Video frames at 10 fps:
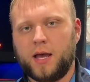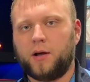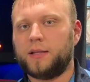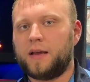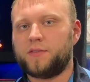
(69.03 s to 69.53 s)

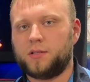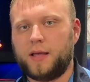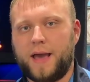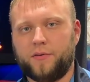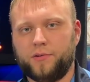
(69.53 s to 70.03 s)
L NAV is
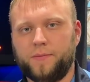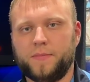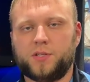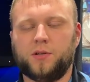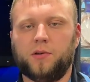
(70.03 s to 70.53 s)
lateral,
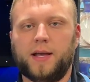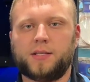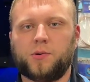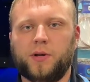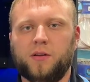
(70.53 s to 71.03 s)
so
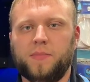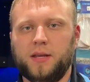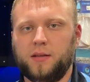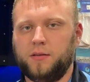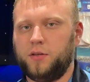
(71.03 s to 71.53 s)
that's going to
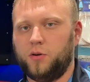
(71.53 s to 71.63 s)
be,